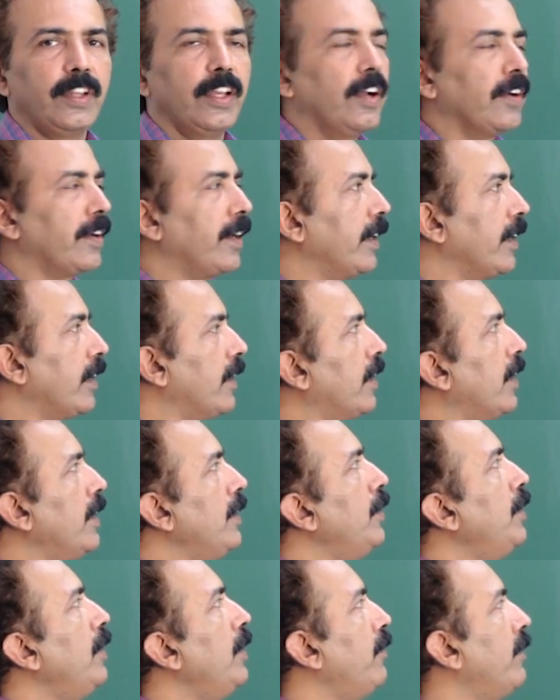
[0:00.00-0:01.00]
Okay,
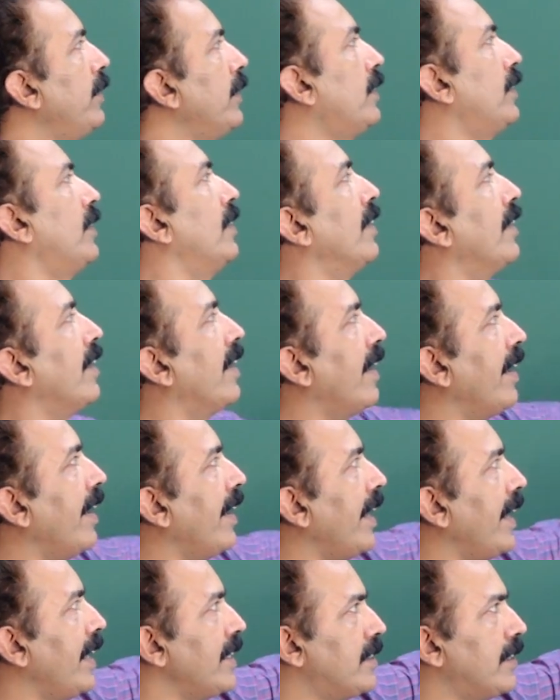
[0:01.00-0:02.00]
continuing
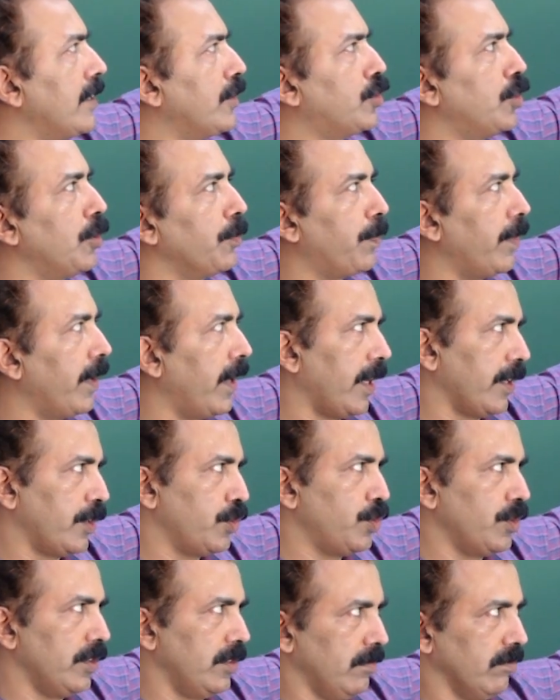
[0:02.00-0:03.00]
with asexual
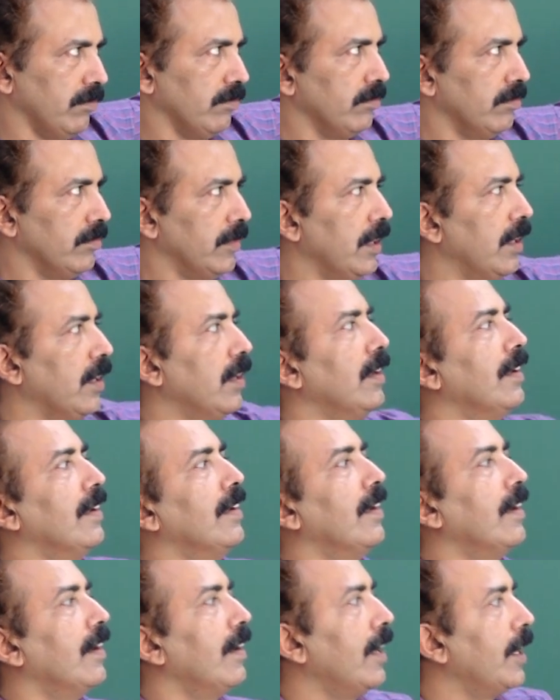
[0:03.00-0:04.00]
reproduction,
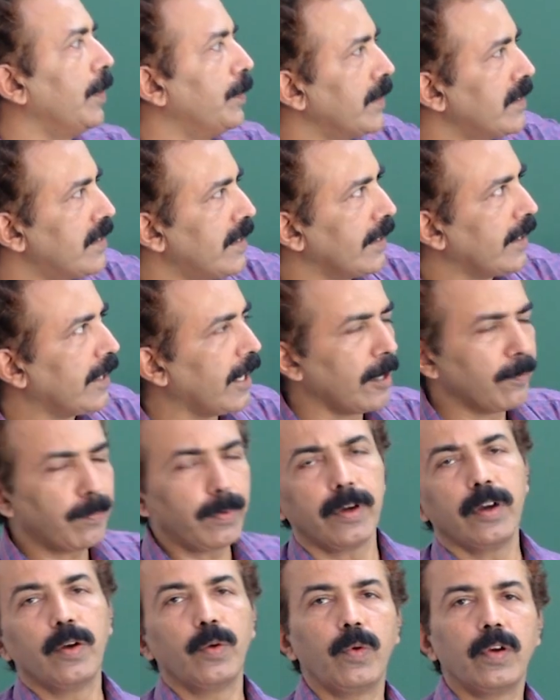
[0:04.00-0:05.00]
let's just
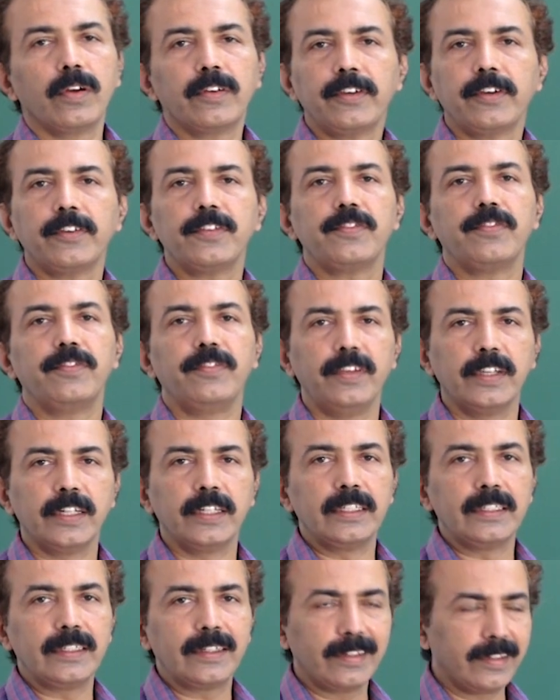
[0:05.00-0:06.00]
recap what we have
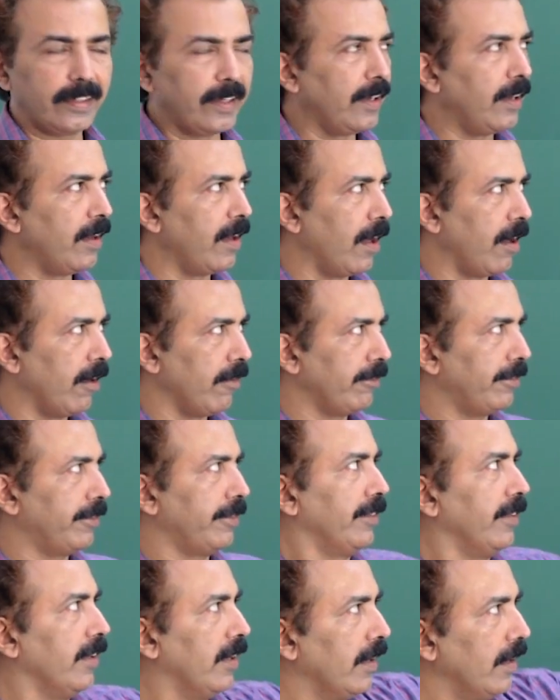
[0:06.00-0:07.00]
learned till
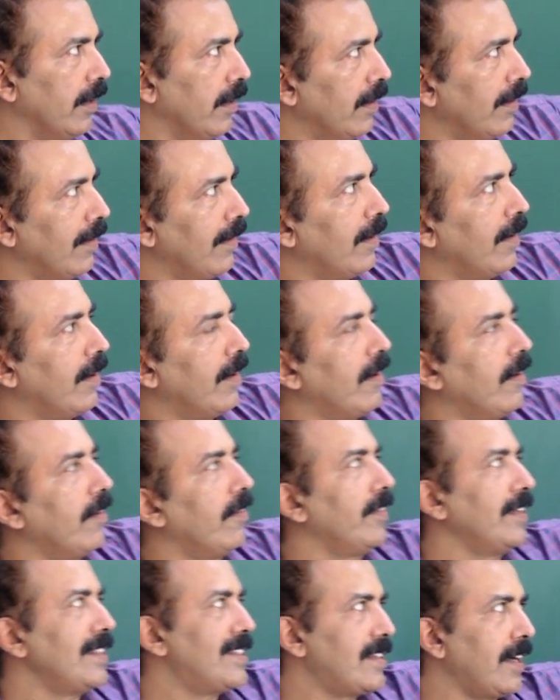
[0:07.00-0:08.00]
now.
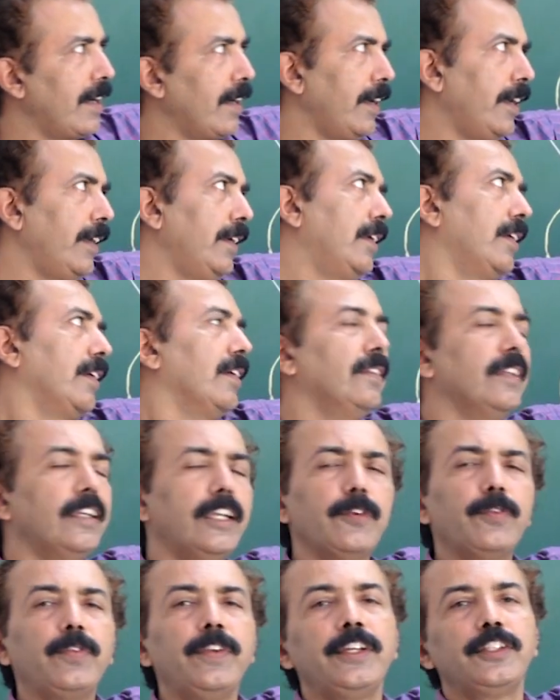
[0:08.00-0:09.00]
We studied the
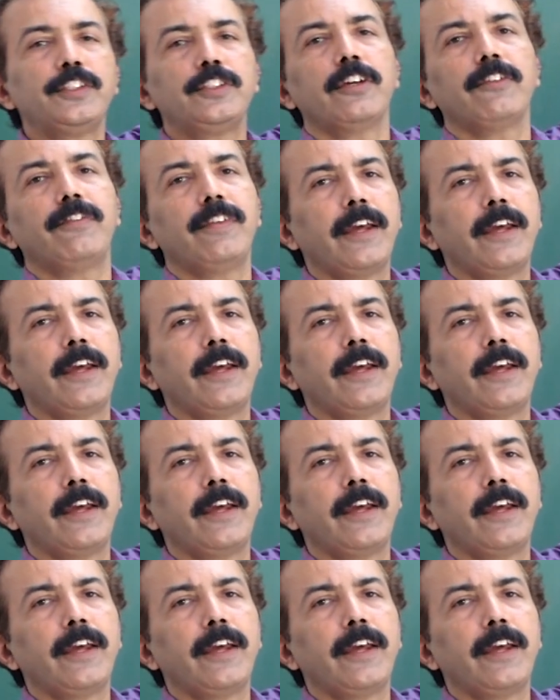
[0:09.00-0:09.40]
definition of